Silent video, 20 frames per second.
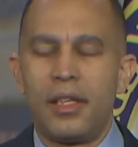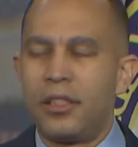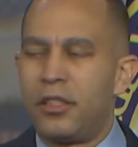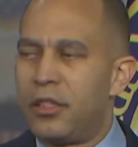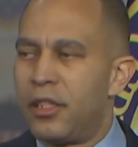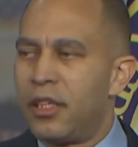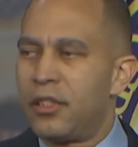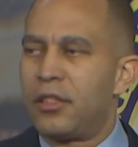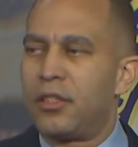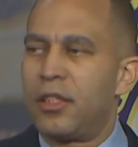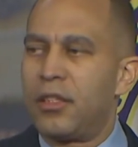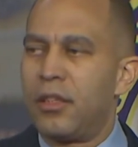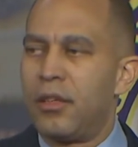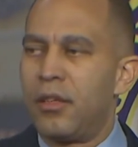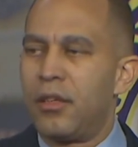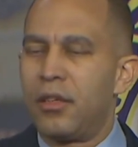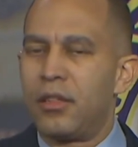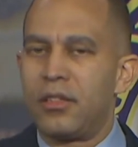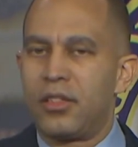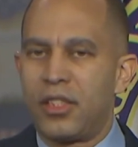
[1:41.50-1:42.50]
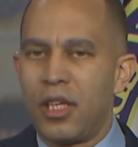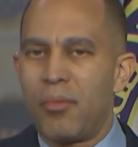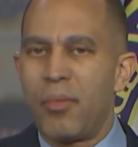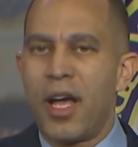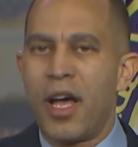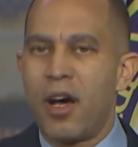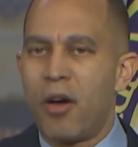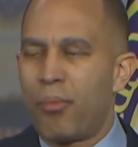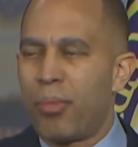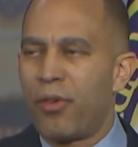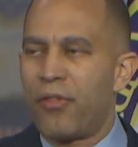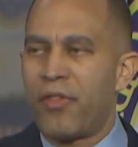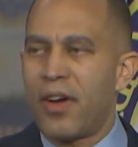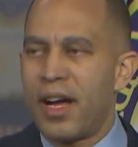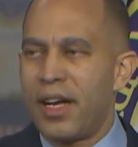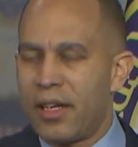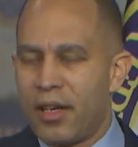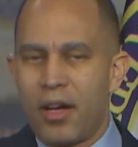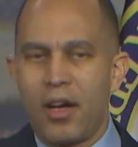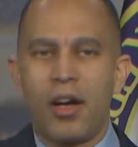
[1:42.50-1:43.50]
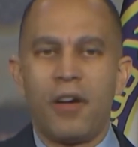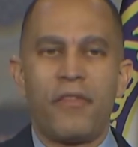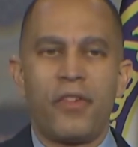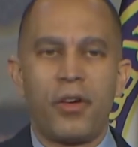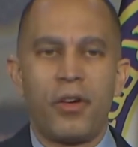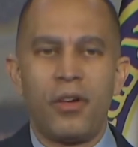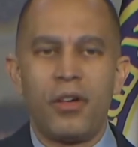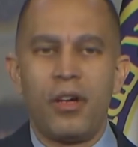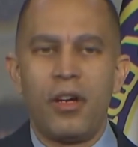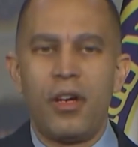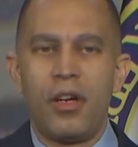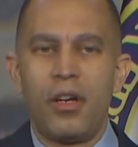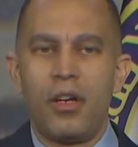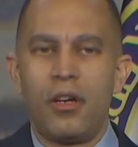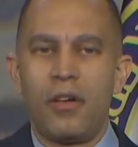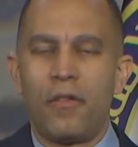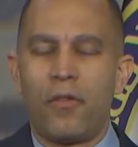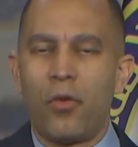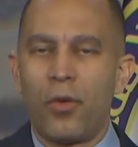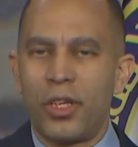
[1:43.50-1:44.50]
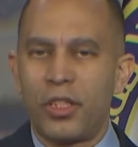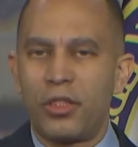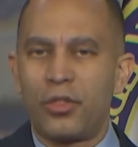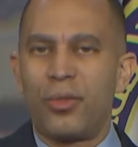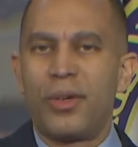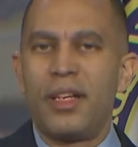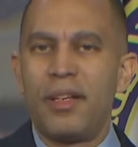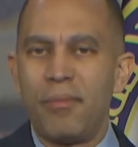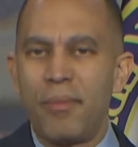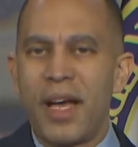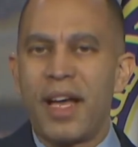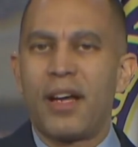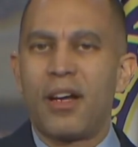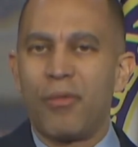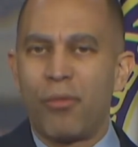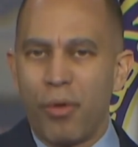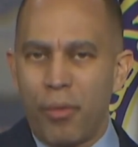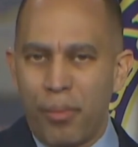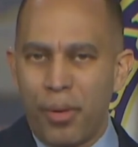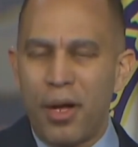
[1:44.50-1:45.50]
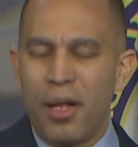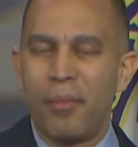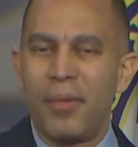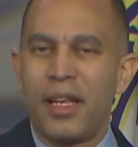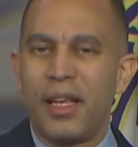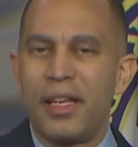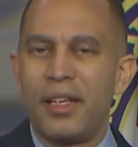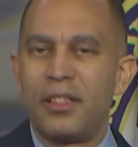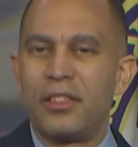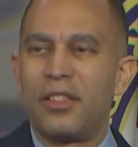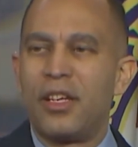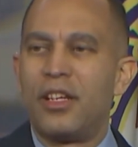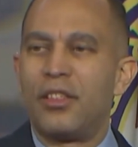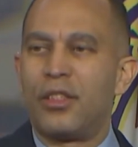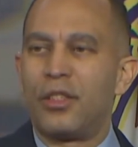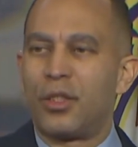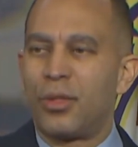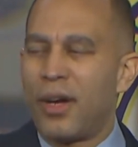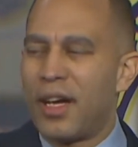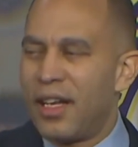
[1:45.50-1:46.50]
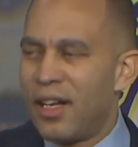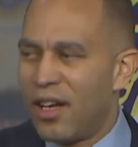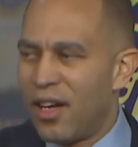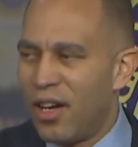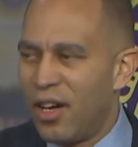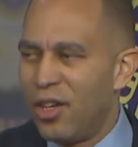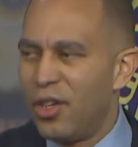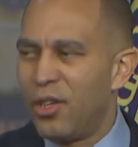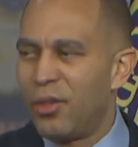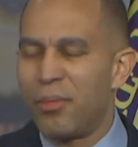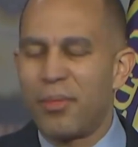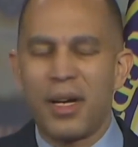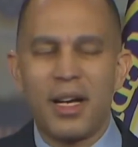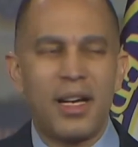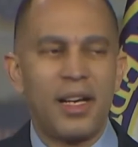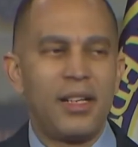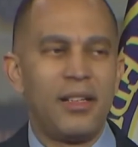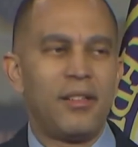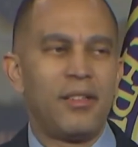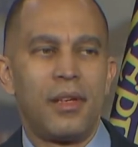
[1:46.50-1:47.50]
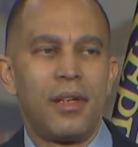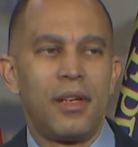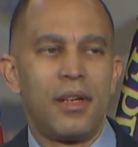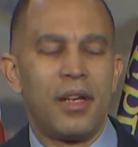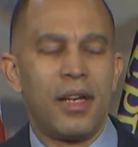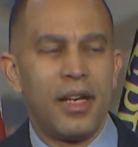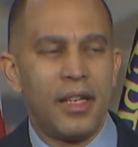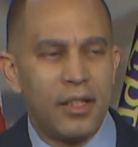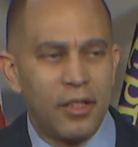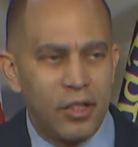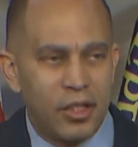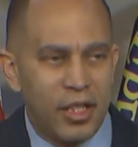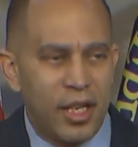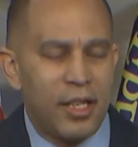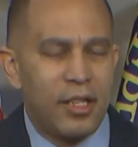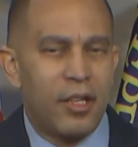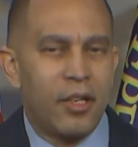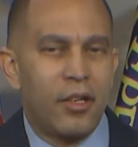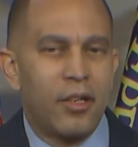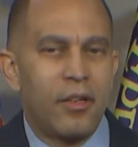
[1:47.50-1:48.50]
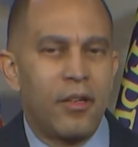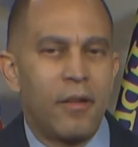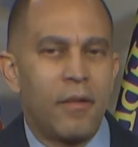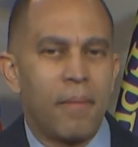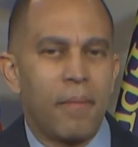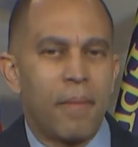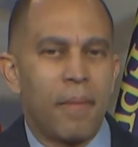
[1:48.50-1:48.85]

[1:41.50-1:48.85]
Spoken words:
is just to somehow provide cover for extreme MAGA Republicans to try to undermine an agenda